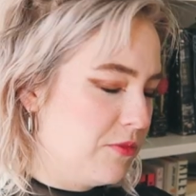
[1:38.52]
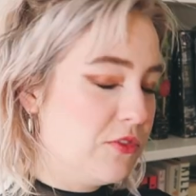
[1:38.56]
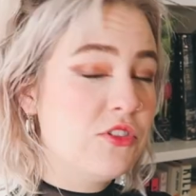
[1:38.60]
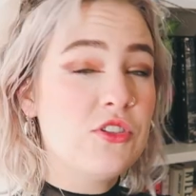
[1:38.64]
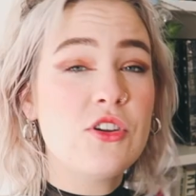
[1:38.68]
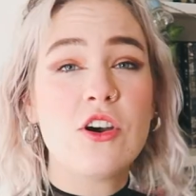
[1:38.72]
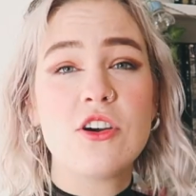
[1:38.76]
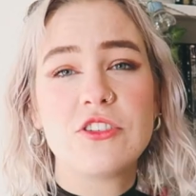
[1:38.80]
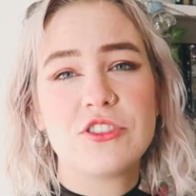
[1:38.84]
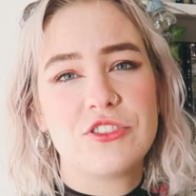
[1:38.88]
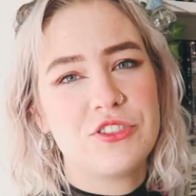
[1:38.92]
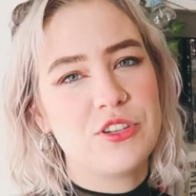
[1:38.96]

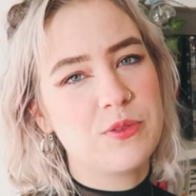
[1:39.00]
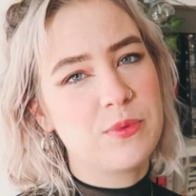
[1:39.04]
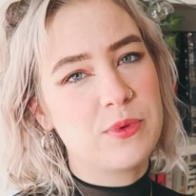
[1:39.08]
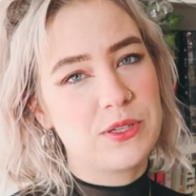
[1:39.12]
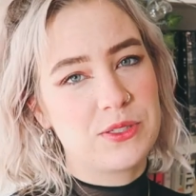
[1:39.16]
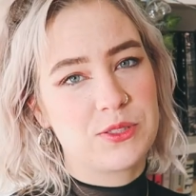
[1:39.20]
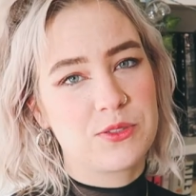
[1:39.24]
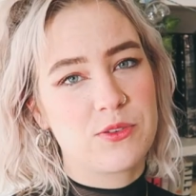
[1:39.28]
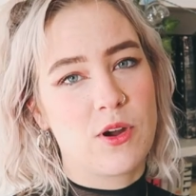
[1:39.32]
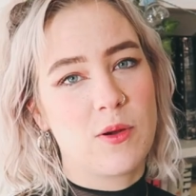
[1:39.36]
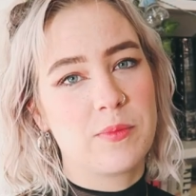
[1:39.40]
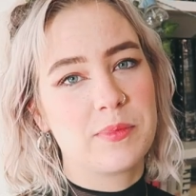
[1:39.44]
Not sure
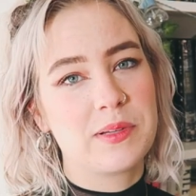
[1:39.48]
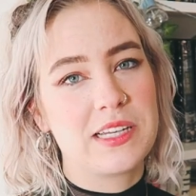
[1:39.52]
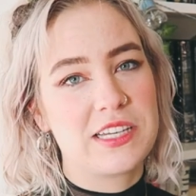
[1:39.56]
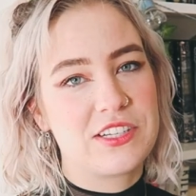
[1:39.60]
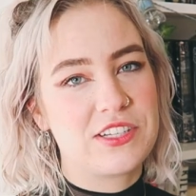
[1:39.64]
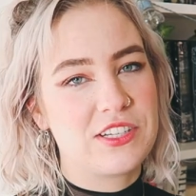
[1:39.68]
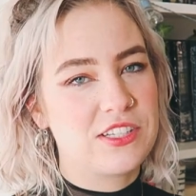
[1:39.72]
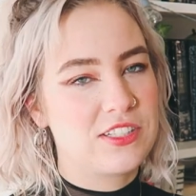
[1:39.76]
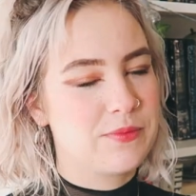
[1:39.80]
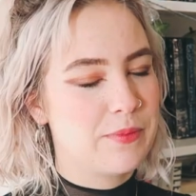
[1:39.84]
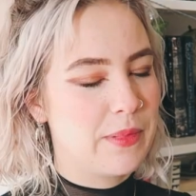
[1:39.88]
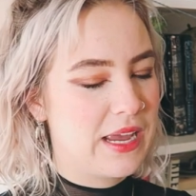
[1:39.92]
what
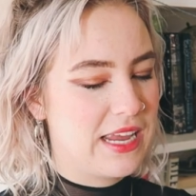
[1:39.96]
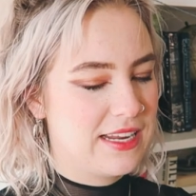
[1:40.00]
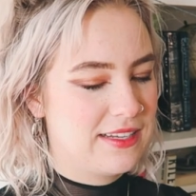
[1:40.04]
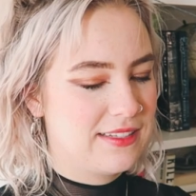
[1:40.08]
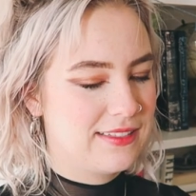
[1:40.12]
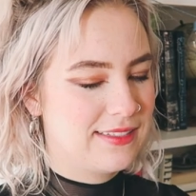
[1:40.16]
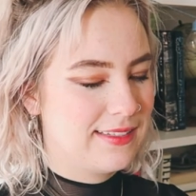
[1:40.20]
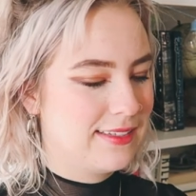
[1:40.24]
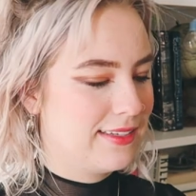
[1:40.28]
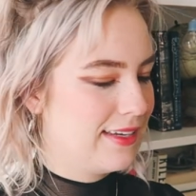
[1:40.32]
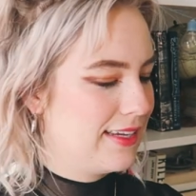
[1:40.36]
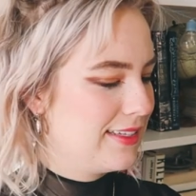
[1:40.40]
scrumplicious
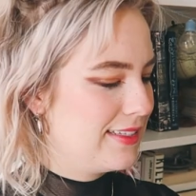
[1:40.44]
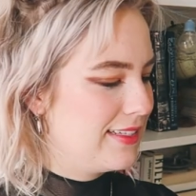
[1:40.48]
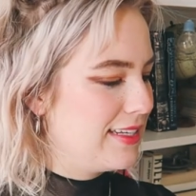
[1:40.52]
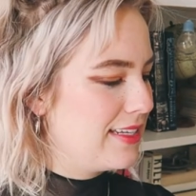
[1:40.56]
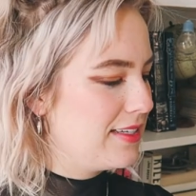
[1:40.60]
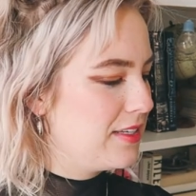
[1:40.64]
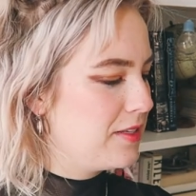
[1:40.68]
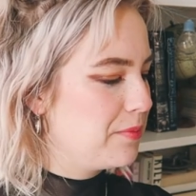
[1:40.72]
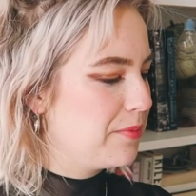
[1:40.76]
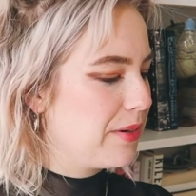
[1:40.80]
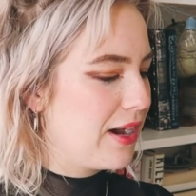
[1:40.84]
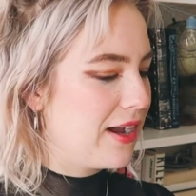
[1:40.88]
means. Is
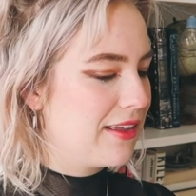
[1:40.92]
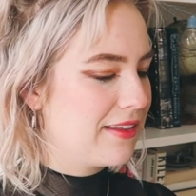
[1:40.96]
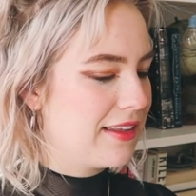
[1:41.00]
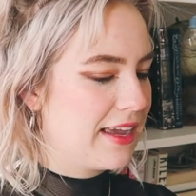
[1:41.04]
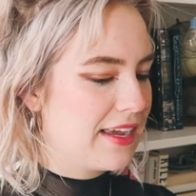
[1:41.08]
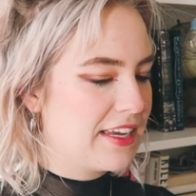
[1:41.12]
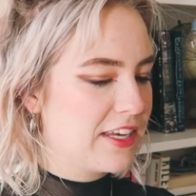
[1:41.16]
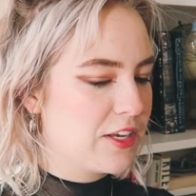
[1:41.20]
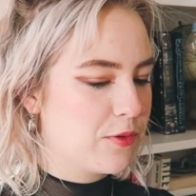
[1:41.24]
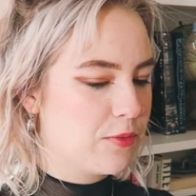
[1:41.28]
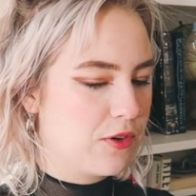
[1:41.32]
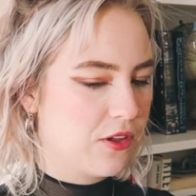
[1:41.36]
this a
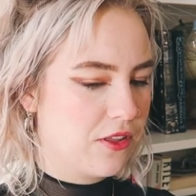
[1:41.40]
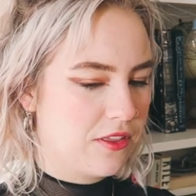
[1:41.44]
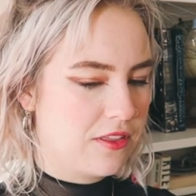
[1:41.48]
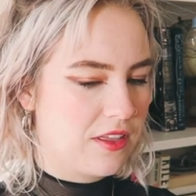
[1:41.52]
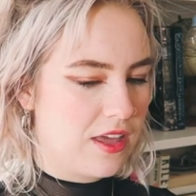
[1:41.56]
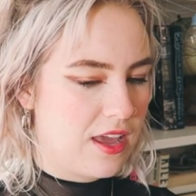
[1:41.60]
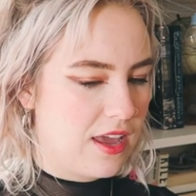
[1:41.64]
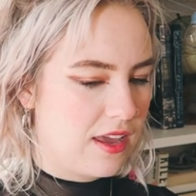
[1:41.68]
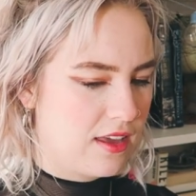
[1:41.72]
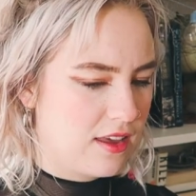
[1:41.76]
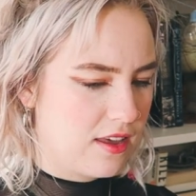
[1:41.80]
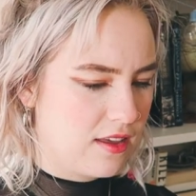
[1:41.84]
bilingual
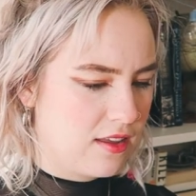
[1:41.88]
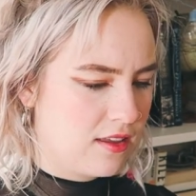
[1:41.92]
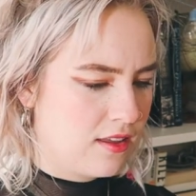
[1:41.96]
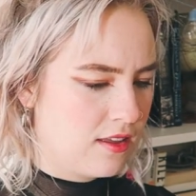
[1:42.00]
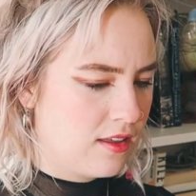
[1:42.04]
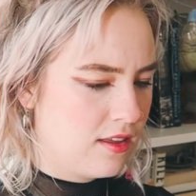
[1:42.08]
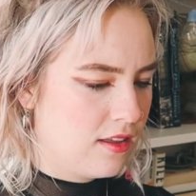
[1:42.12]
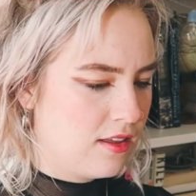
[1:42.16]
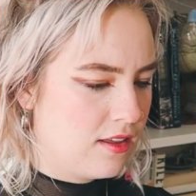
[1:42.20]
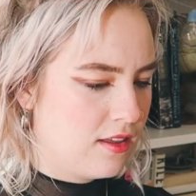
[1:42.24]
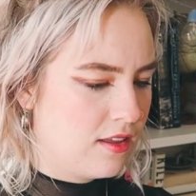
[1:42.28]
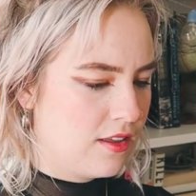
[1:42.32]
thing?
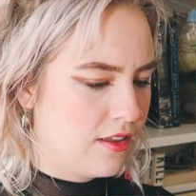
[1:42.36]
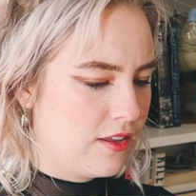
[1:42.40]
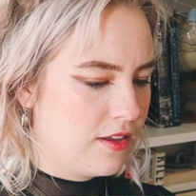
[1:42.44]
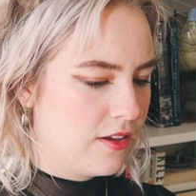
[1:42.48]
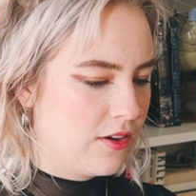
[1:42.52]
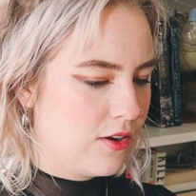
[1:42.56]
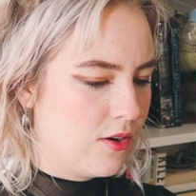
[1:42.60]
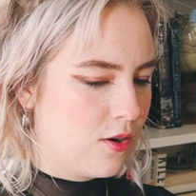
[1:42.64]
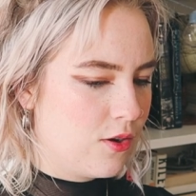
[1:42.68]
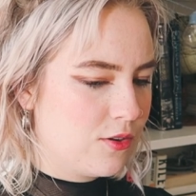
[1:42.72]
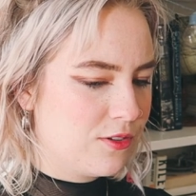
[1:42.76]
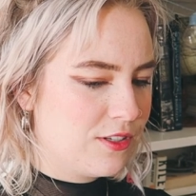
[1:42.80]

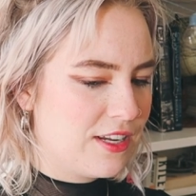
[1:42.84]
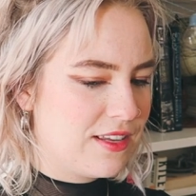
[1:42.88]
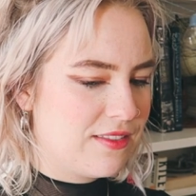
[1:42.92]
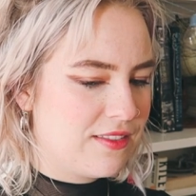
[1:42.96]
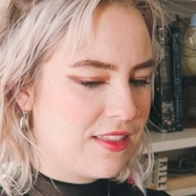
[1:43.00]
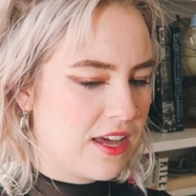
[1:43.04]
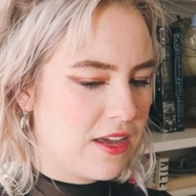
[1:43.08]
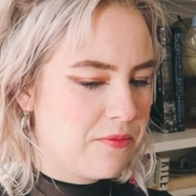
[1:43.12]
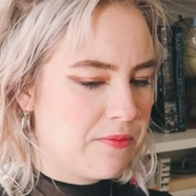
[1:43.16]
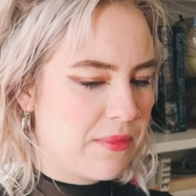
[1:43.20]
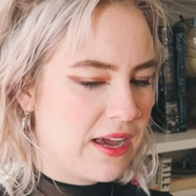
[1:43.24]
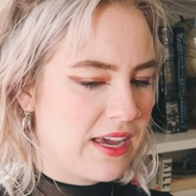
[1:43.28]
Or did
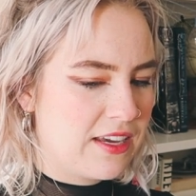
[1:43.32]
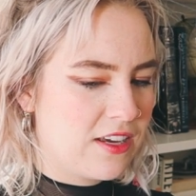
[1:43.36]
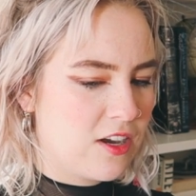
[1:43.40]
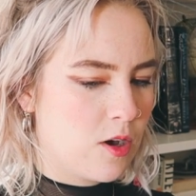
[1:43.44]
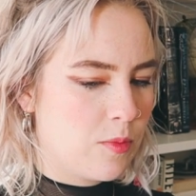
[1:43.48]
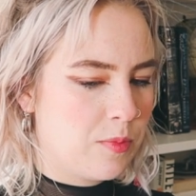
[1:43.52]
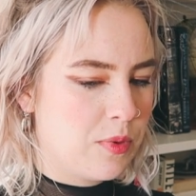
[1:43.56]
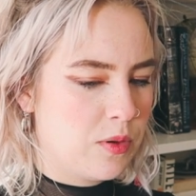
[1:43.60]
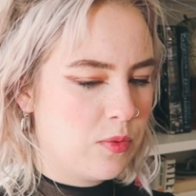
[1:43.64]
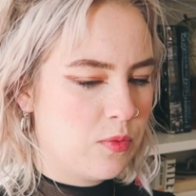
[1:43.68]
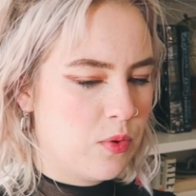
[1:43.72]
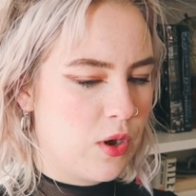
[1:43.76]
they make
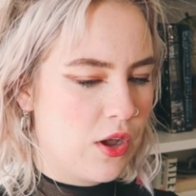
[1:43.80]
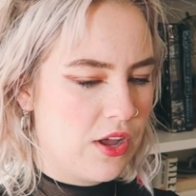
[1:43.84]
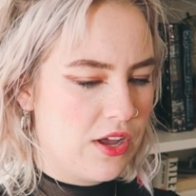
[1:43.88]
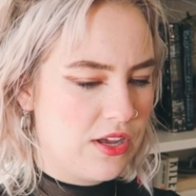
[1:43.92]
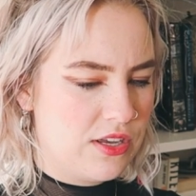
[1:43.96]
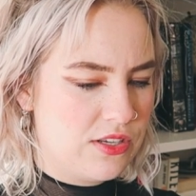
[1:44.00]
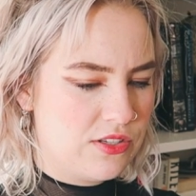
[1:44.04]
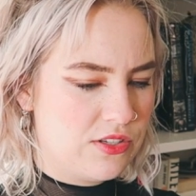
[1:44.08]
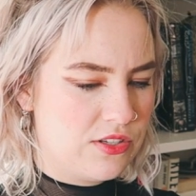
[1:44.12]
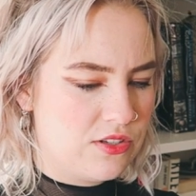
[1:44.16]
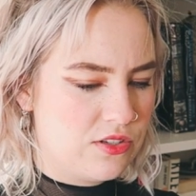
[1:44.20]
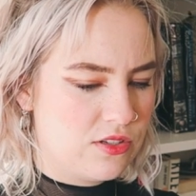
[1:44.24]
up a
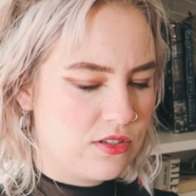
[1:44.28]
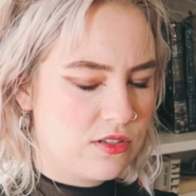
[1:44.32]
word?